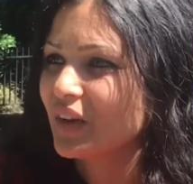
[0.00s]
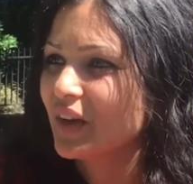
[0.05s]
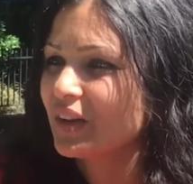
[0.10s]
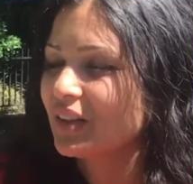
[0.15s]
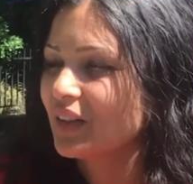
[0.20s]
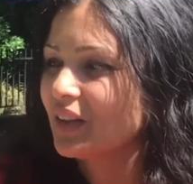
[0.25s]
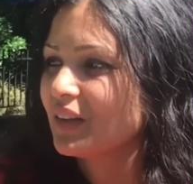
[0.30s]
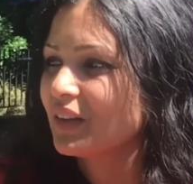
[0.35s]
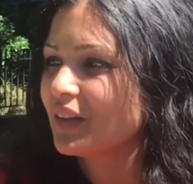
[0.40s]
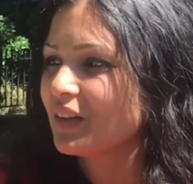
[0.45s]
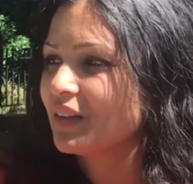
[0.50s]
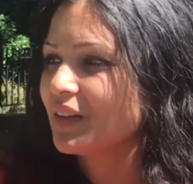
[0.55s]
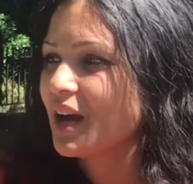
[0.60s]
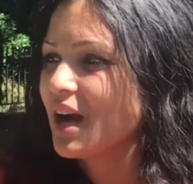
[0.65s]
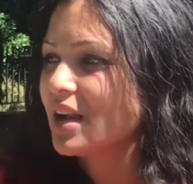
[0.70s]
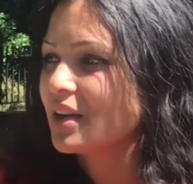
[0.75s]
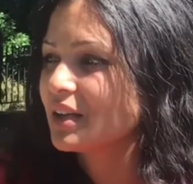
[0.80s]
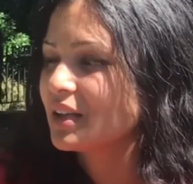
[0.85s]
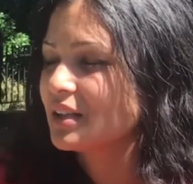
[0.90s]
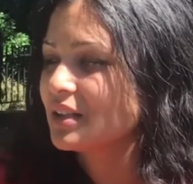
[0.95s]
I think that
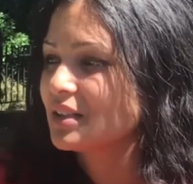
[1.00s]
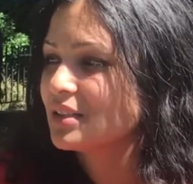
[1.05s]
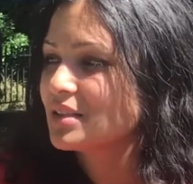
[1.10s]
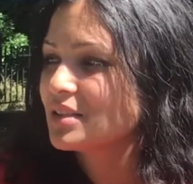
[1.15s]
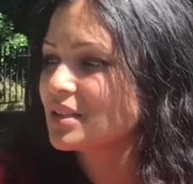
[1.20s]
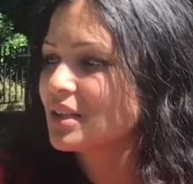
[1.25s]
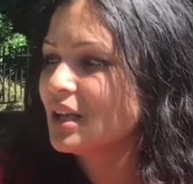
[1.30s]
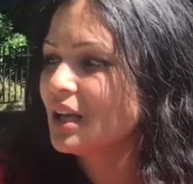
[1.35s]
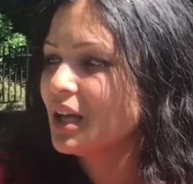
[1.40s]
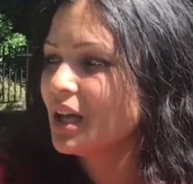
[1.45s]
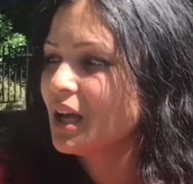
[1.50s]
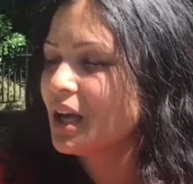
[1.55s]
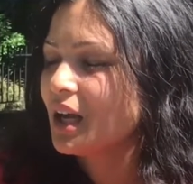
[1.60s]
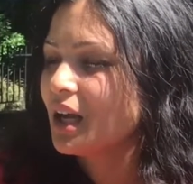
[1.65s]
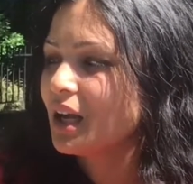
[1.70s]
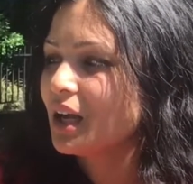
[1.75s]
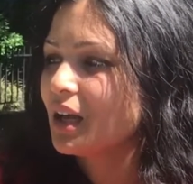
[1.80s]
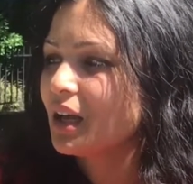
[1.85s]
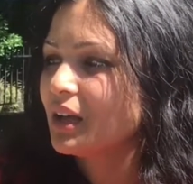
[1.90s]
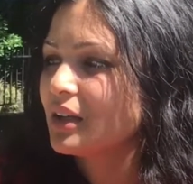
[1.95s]
that is
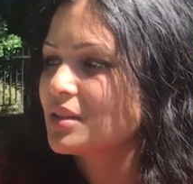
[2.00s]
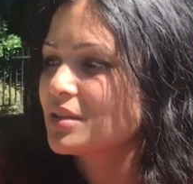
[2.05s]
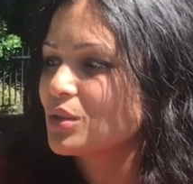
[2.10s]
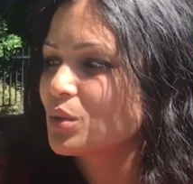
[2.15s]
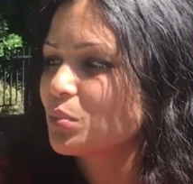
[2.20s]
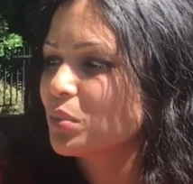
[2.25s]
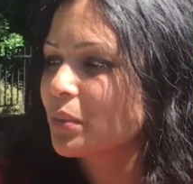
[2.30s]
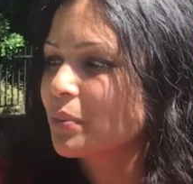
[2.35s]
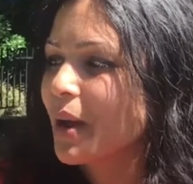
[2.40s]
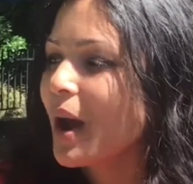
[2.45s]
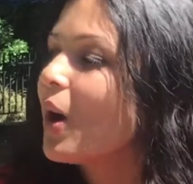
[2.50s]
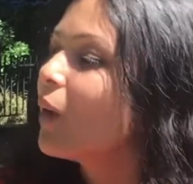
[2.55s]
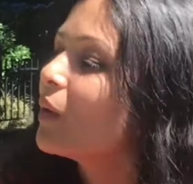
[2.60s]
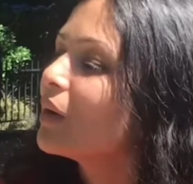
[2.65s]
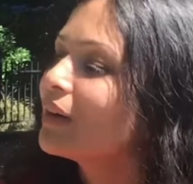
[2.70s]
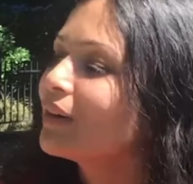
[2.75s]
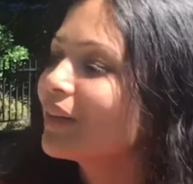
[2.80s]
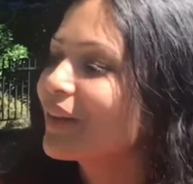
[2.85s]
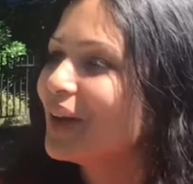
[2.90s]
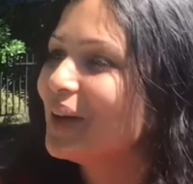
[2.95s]
uh, a
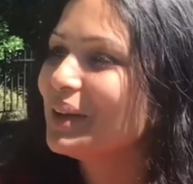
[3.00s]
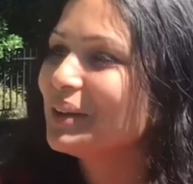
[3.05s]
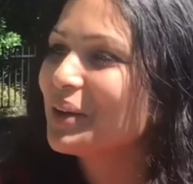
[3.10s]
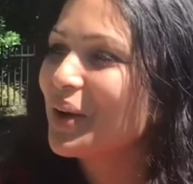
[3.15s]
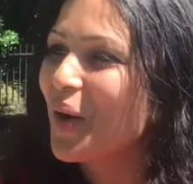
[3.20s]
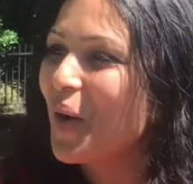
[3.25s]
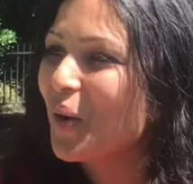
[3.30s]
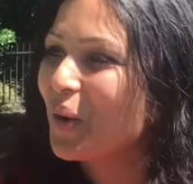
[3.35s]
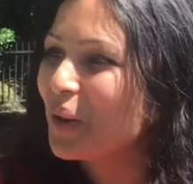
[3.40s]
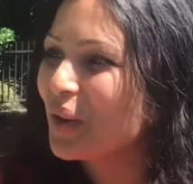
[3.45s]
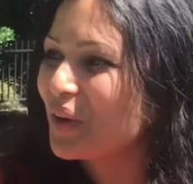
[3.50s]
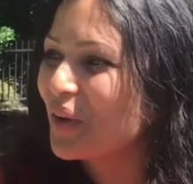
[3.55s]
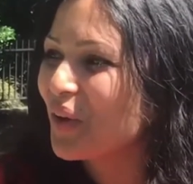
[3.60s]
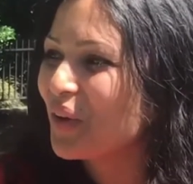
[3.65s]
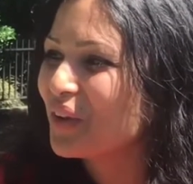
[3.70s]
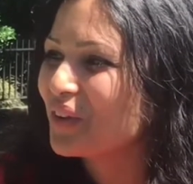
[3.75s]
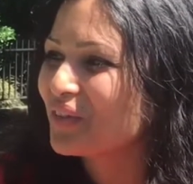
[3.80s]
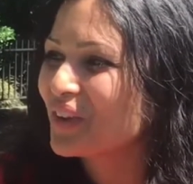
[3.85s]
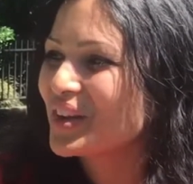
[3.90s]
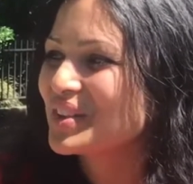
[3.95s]
superpower that all
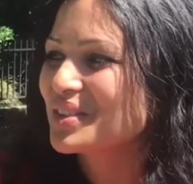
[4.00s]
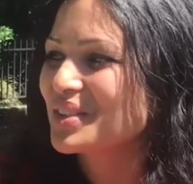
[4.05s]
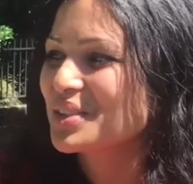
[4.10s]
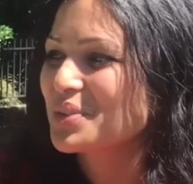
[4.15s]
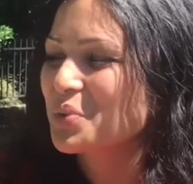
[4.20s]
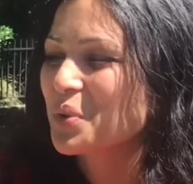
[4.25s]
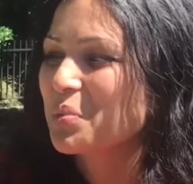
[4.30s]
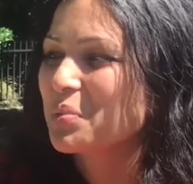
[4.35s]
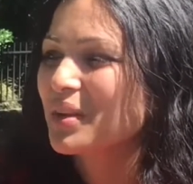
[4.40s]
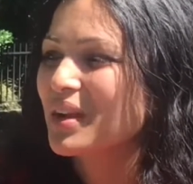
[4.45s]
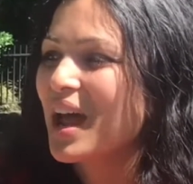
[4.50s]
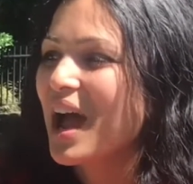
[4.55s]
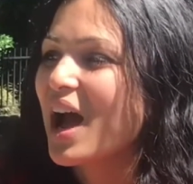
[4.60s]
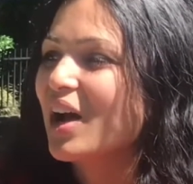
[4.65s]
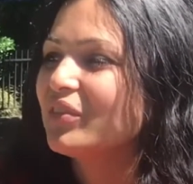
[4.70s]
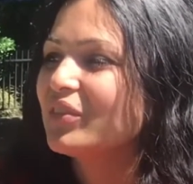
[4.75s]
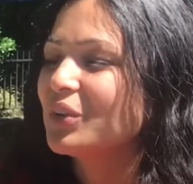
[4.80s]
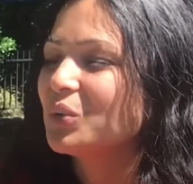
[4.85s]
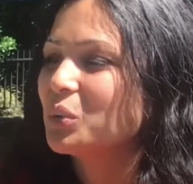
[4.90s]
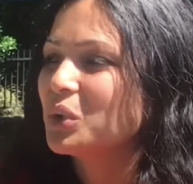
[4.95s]
all of us as women
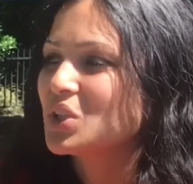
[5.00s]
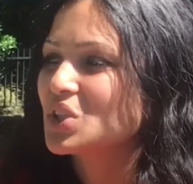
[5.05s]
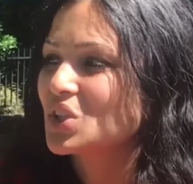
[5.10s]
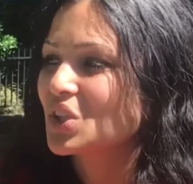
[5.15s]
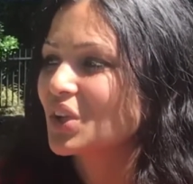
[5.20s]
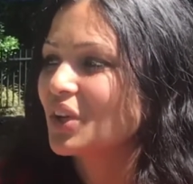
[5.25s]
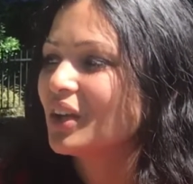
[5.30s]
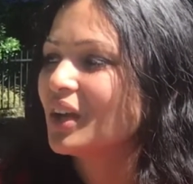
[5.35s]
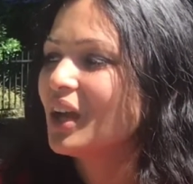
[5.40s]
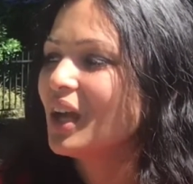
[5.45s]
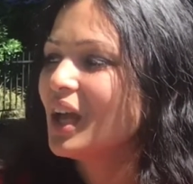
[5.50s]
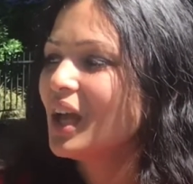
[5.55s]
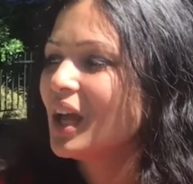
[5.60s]
have, and we should